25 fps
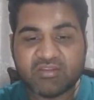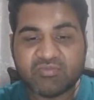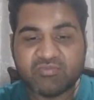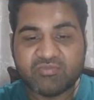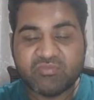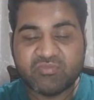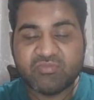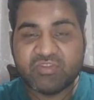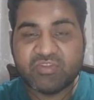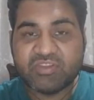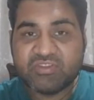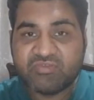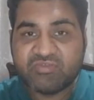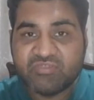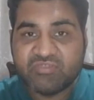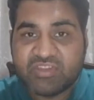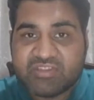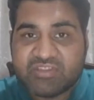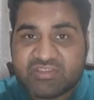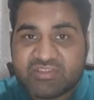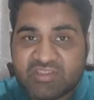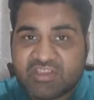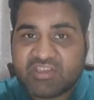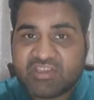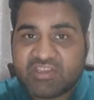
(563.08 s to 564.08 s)
we
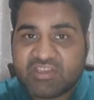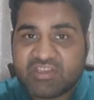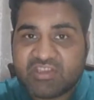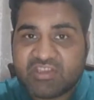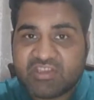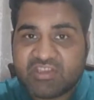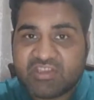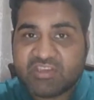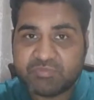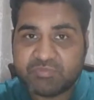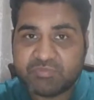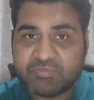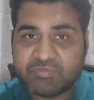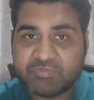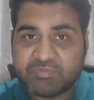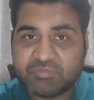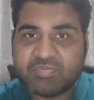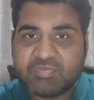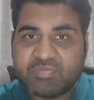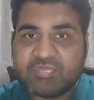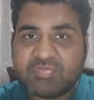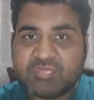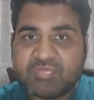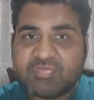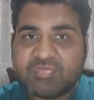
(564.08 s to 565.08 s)
see people
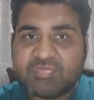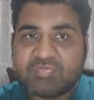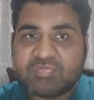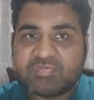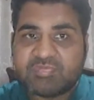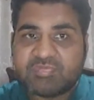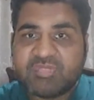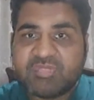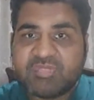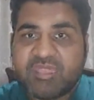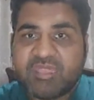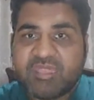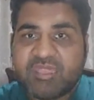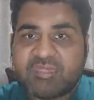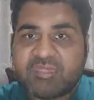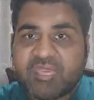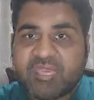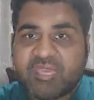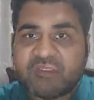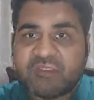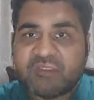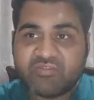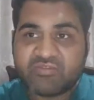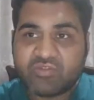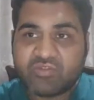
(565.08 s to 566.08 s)

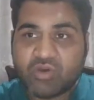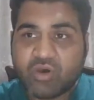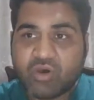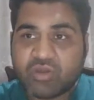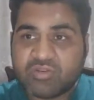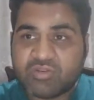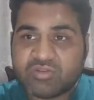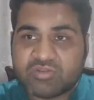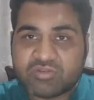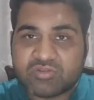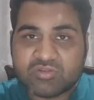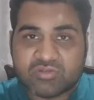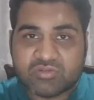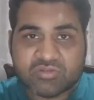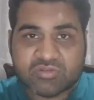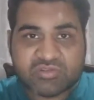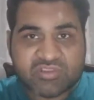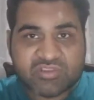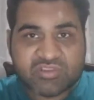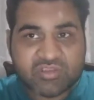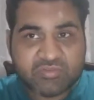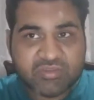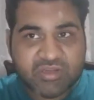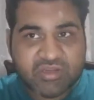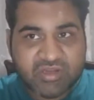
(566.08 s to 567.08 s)
that have gone
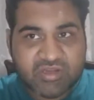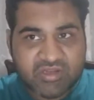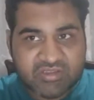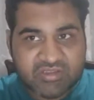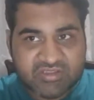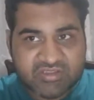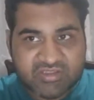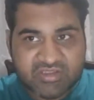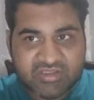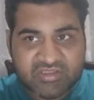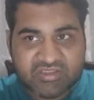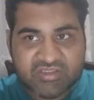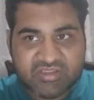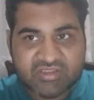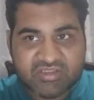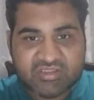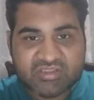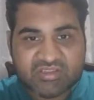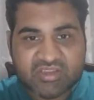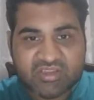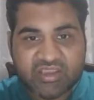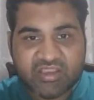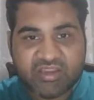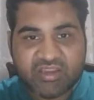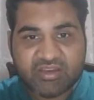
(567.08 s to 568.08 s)
through similar
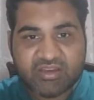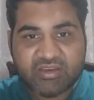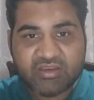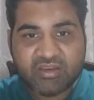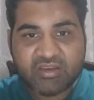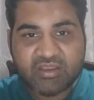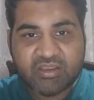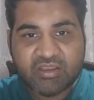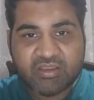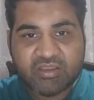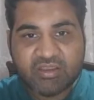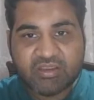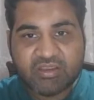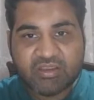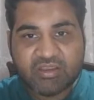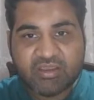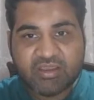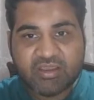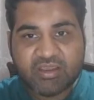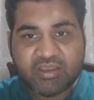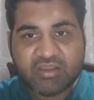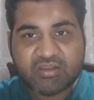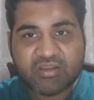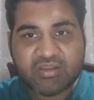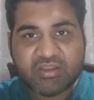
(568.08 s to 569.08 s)
stages, and
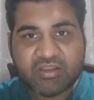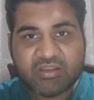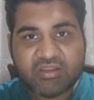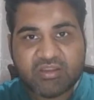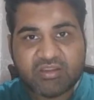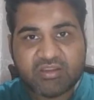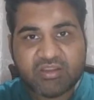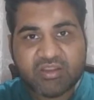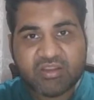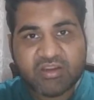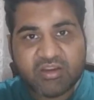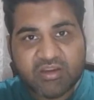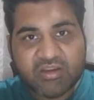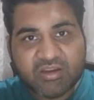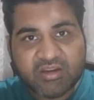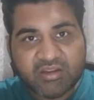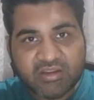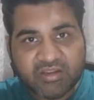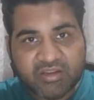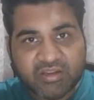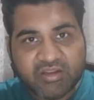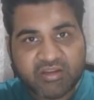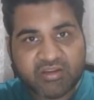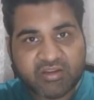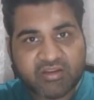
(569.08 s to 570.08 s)

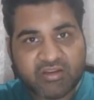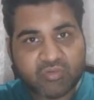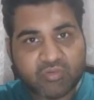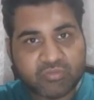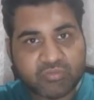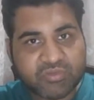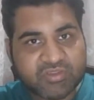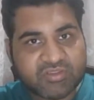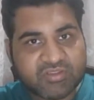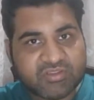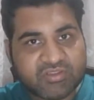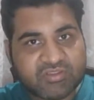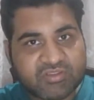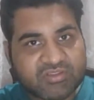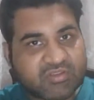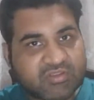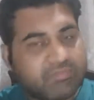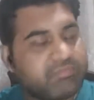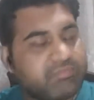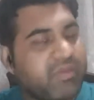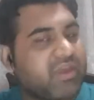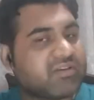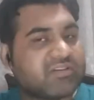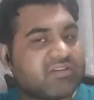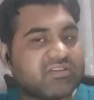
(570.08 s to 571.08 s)
their opinions
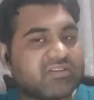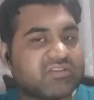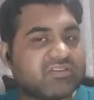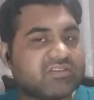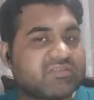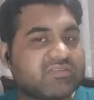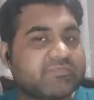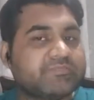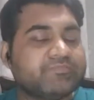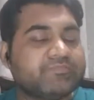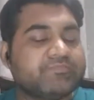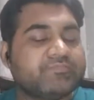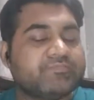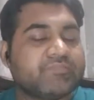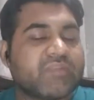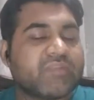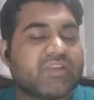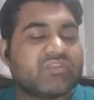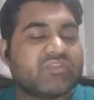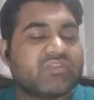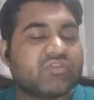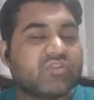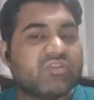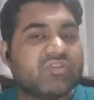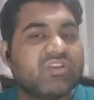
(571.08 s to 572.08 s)
impact us.
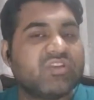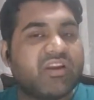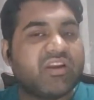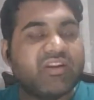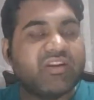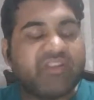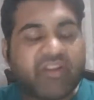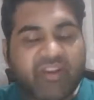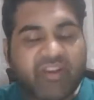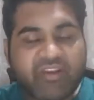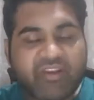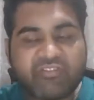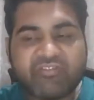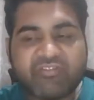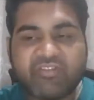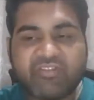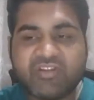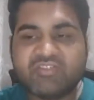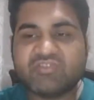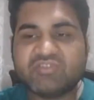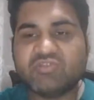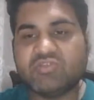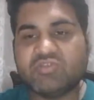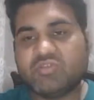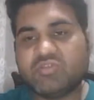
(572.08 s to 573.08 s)
So the
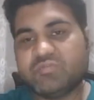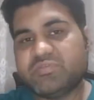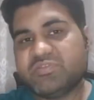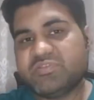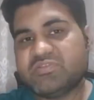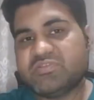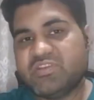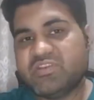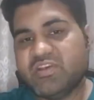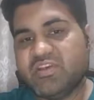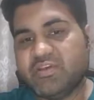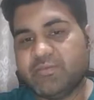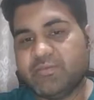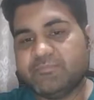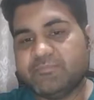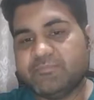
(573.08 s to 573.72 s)
reference group is there.